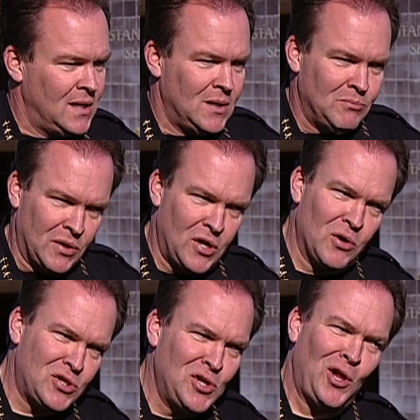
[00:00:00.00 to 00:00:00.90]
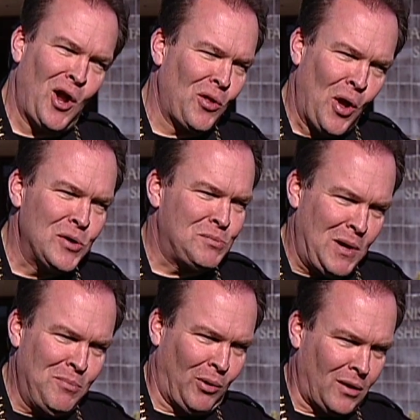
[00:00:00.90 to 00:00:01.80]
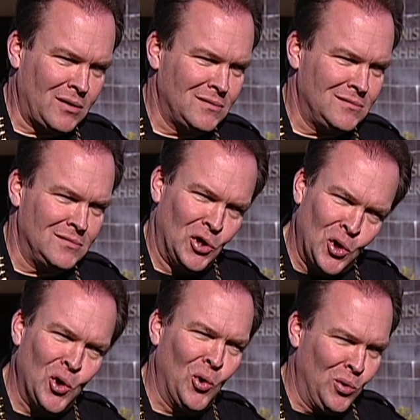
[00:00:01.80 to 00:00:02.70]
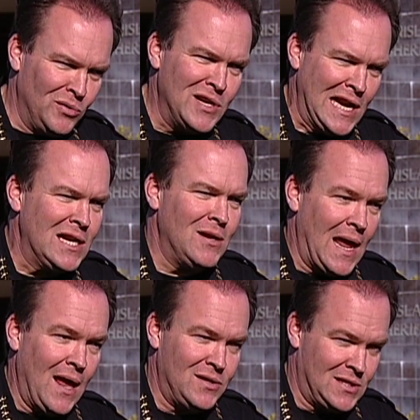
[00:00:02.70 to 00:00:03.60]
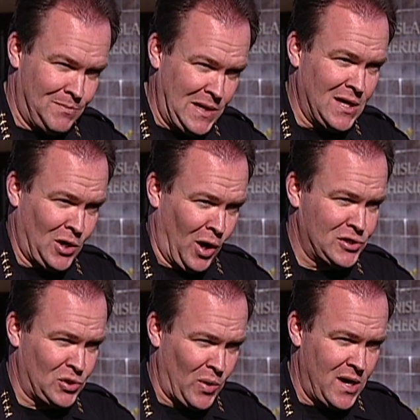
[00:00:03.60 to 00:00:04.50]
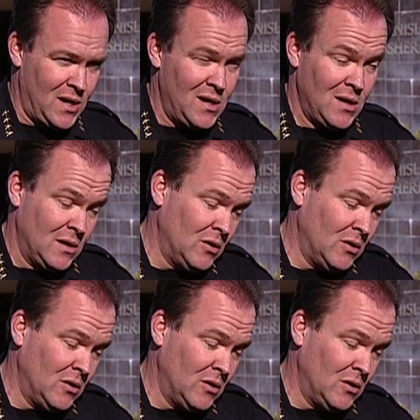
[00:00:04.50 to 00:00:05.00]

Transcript: Exactly. But there still are those people who need to be incarcerated,